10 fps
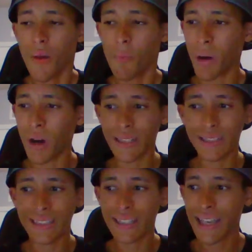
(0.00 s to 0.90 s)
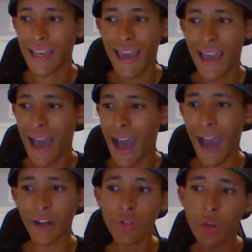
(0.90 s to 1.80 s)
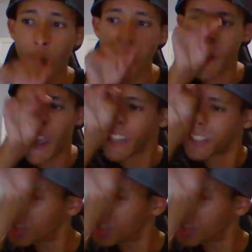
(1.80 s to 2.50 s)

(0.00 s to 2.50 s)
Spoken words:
But I don't know, man,